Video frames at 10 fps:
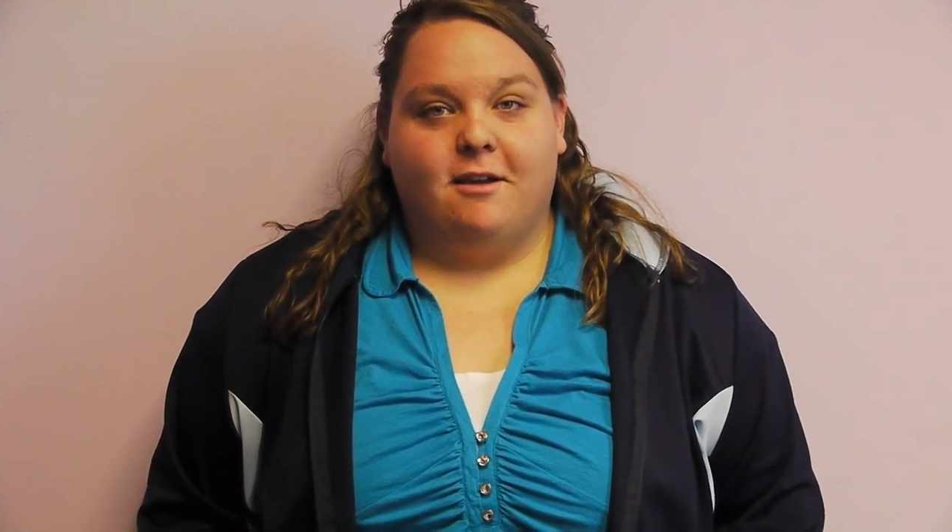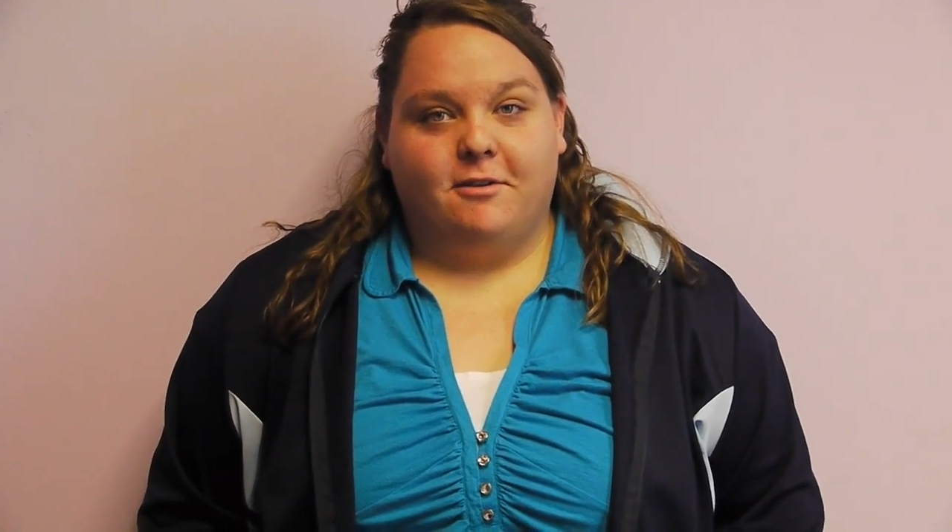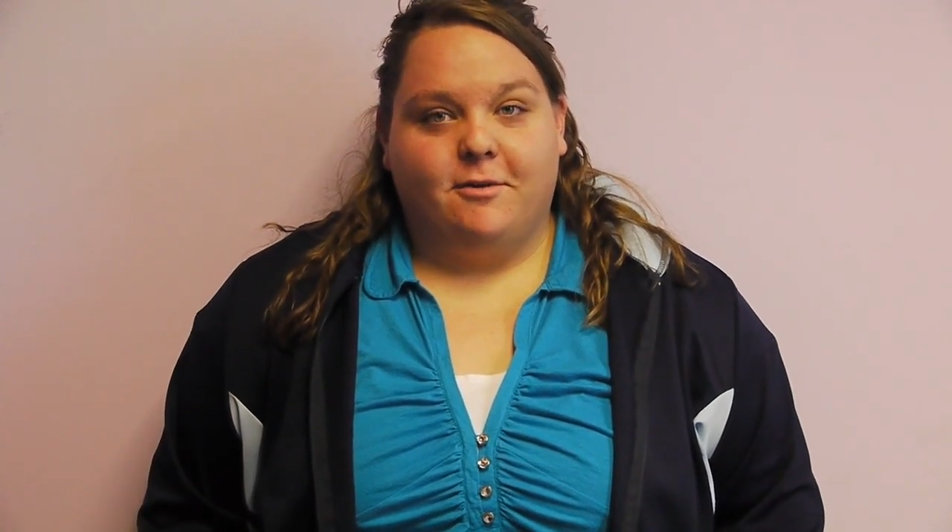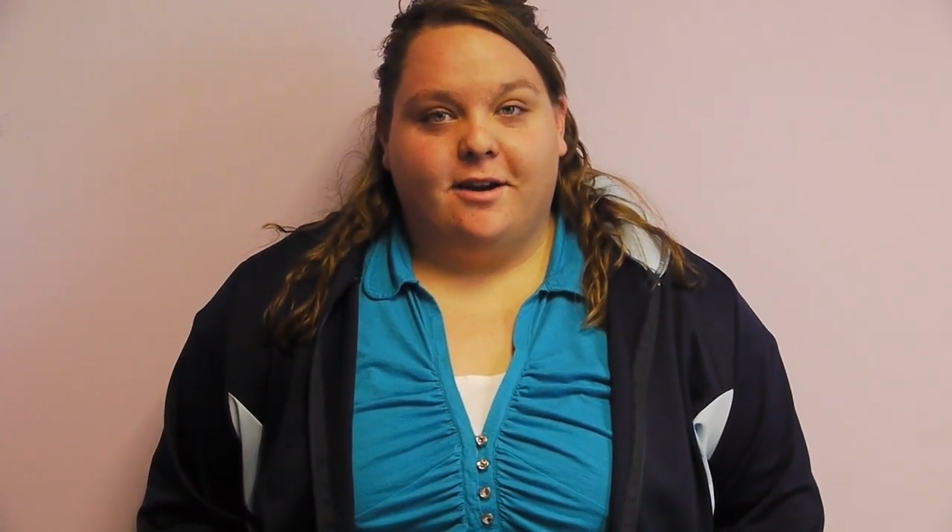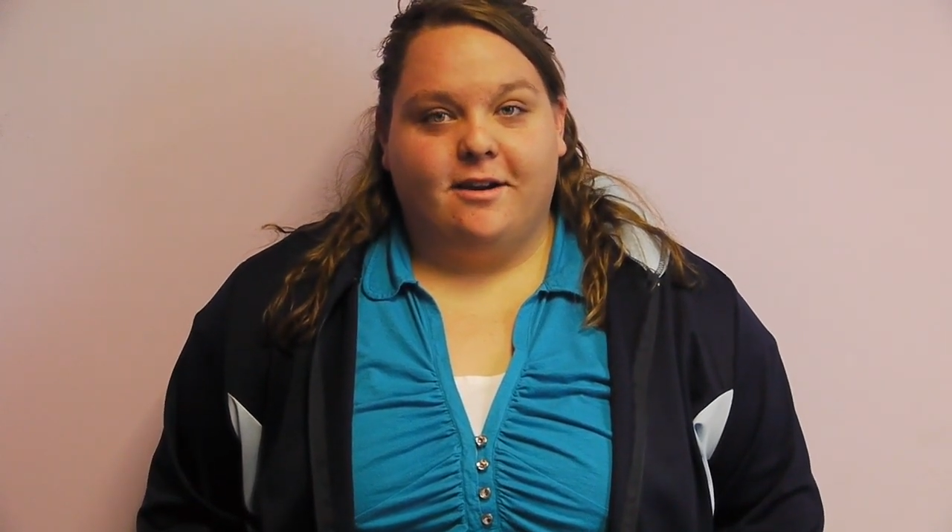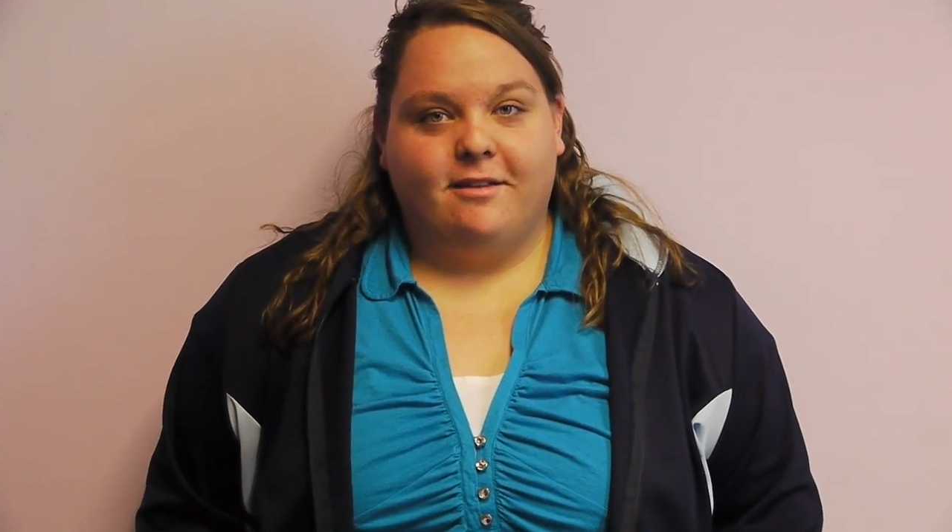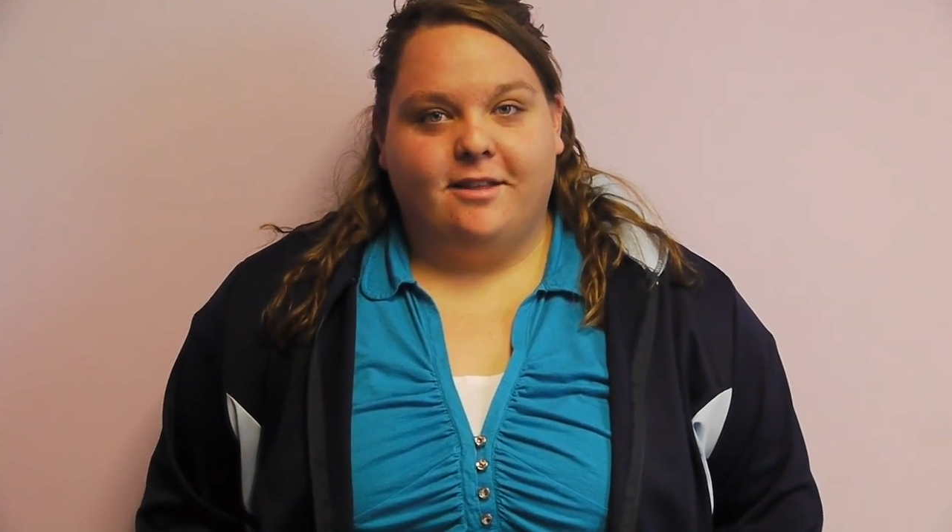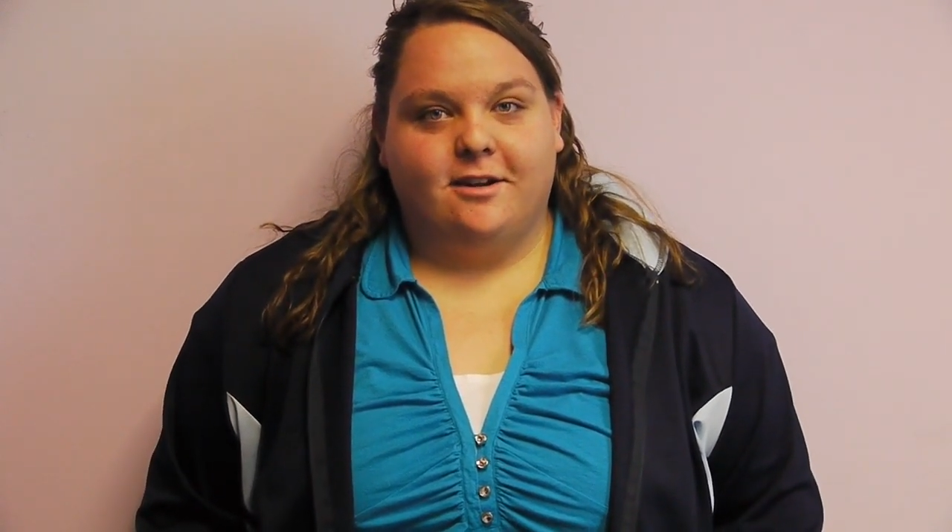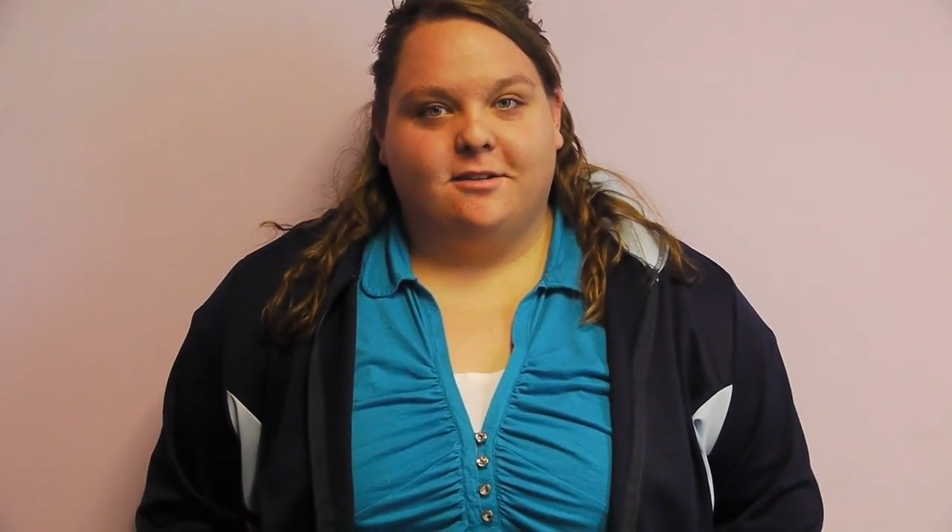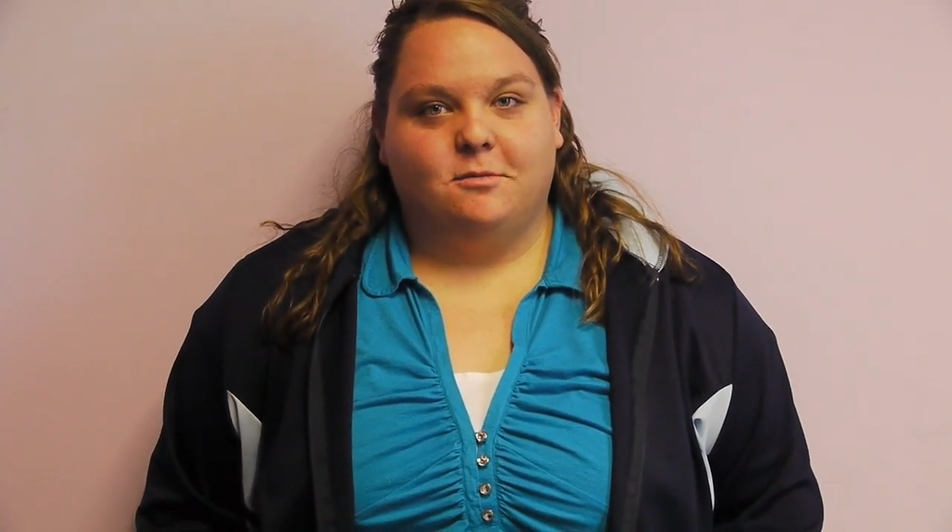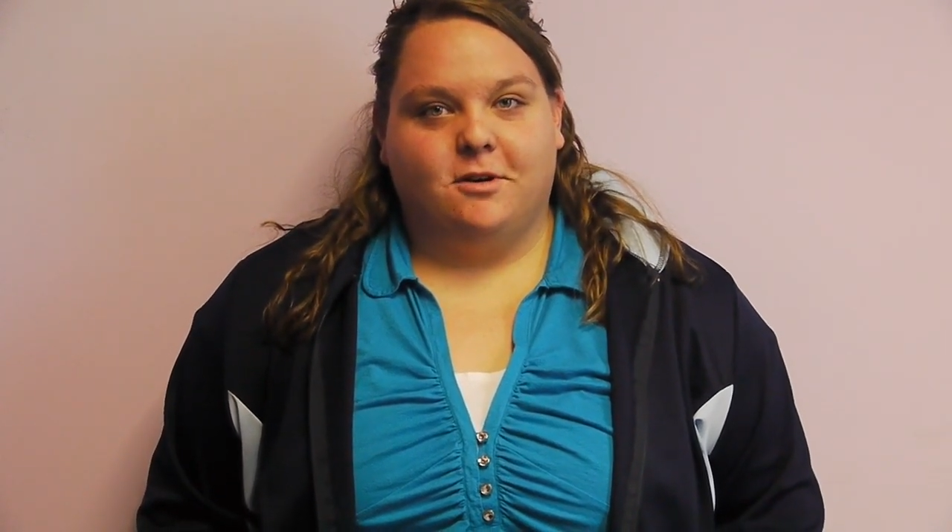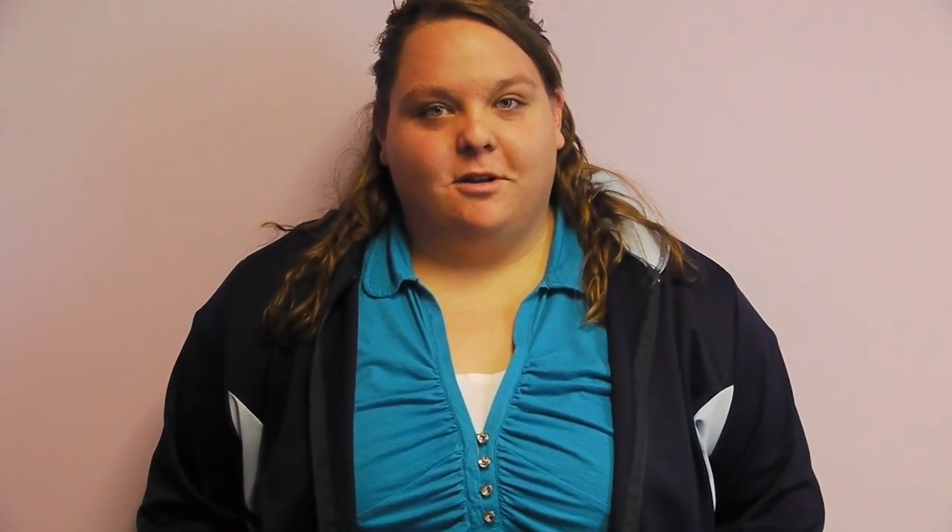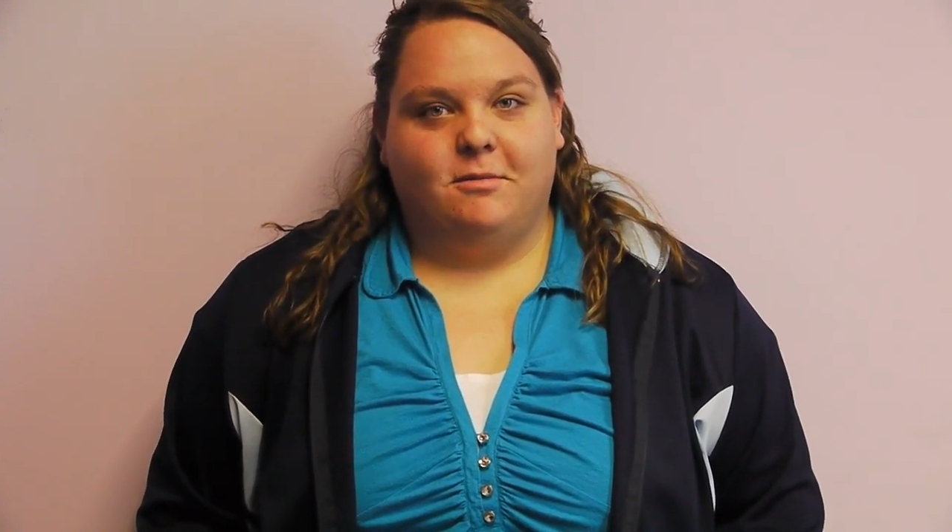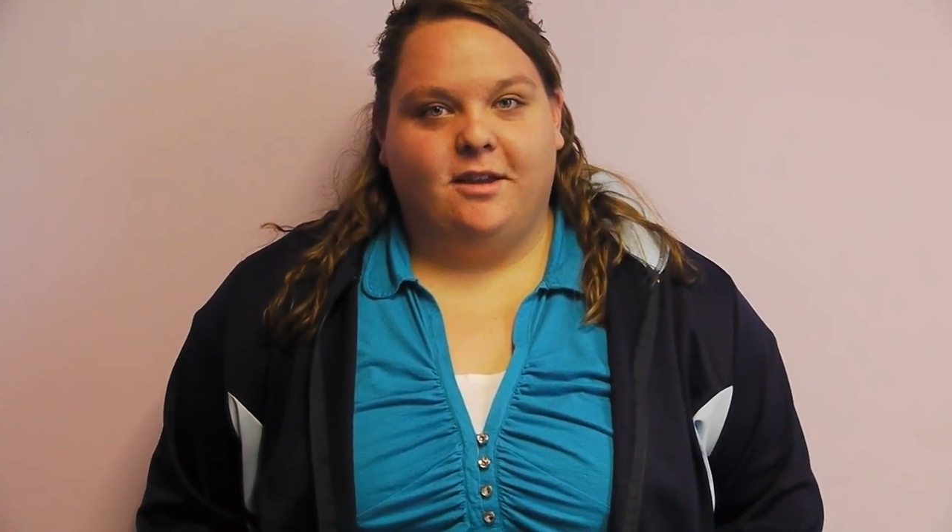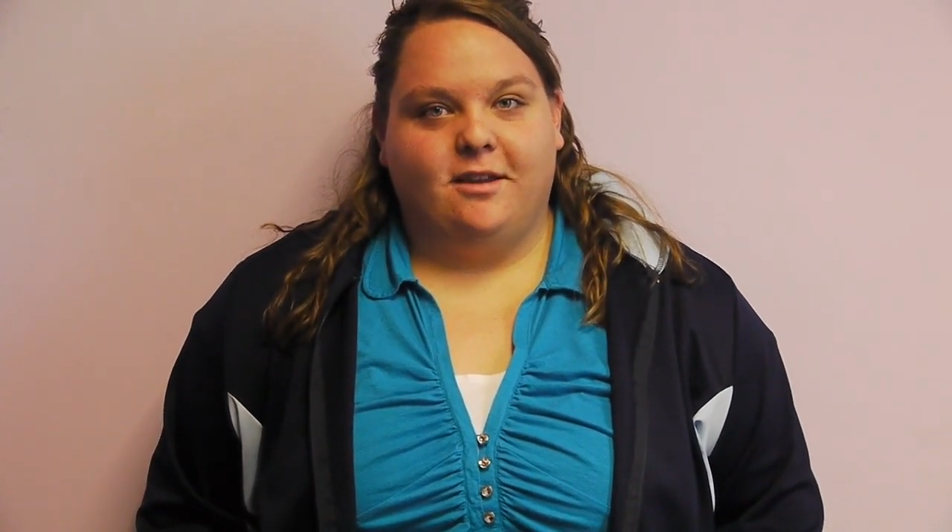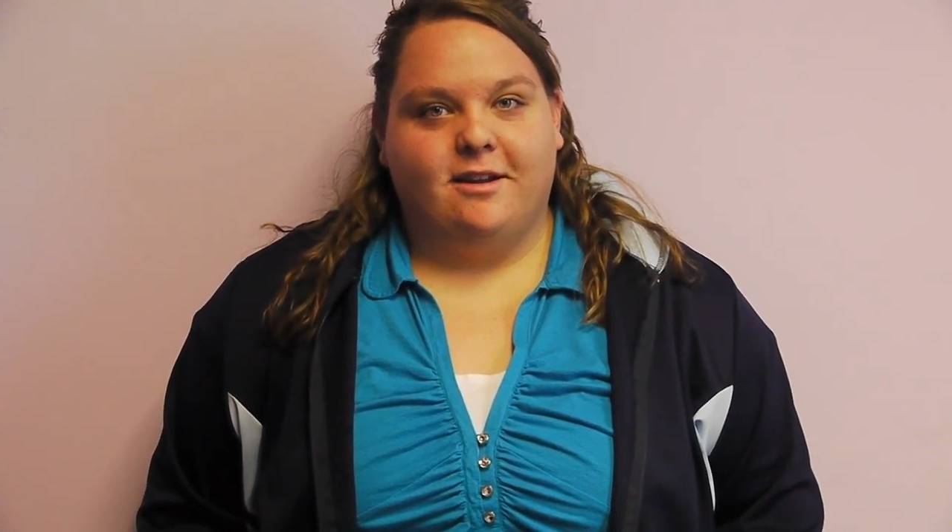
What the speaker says: everywhere that are supporting me,